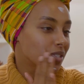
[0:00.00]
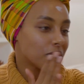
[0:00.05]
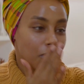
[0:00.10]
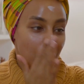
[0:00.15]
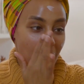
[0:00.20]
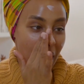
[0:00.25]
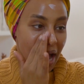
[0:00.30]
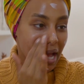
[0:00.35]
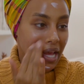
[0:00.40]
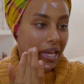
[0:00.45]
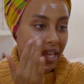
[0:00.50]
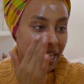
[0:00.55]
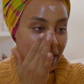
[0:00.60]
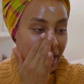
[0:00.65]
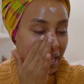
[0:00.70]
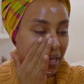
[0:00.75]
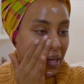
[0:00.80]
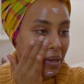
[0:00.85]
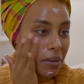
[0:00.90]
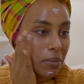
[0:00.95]
so I
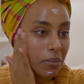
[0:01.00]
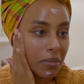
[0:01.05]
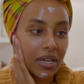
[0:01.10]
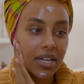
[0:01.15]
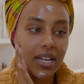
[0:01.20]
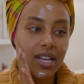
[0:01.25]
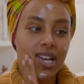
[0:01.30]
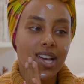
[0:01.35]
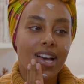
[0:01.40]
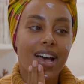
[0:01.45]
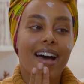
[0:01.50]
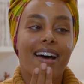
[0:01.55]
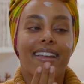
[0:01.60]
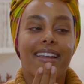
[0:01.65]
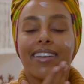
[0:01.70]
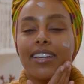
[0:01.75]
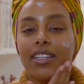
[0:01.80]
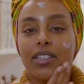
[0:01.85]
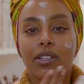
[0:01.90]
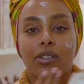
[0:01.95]
am
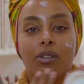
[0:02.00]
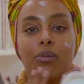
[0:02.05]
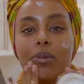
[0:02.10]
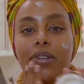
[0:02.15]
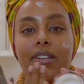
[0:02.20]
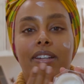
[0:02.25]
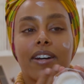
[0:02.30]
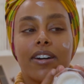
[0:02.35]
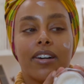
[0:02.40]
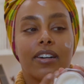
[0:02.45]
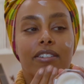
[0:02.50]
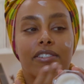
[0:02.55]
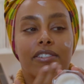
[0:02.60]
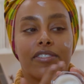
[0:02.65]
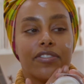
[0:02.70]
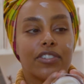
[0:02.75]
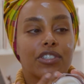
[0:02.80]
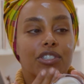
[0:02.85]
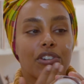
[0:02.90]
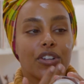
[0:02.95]
adding a little bit of
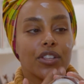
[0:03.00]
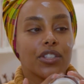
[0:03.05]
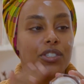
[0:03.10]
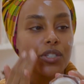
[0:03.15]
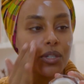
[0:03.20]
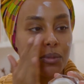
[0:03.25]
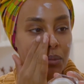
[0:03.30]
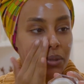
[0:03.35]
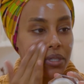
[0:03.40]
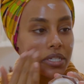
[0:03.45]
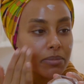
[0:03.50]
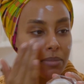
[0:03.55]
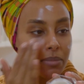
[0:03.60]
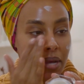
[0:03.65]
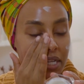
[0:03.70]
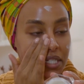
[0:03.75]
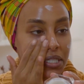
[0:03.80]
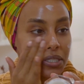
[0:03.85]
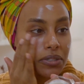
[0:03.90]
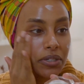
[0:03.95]
Charlotte Tilbury's
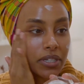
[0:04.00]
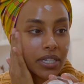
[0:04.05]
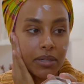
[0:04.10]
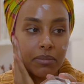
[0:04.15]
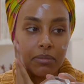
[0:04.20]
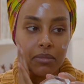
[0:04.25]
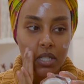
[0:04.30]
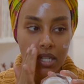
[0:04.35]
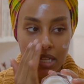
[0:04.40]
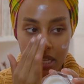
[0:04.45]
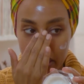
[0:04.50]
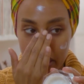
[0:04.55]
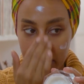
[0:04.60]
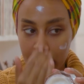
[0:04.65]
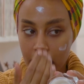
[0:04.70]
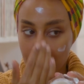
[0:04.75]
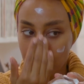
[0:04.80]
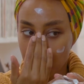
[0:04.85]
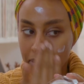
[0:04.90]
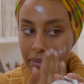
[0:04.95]
Magic Cream. This
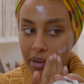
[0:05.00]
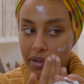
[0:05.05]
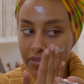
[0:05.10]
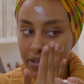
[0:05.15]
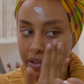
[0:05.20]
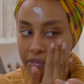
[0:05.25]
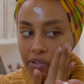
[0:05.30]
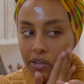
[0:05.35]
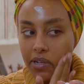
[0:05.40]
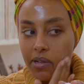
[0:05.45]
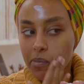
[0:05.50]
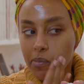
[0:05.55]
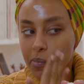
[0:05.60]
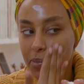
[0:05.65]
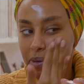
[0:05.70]
is one of my favorite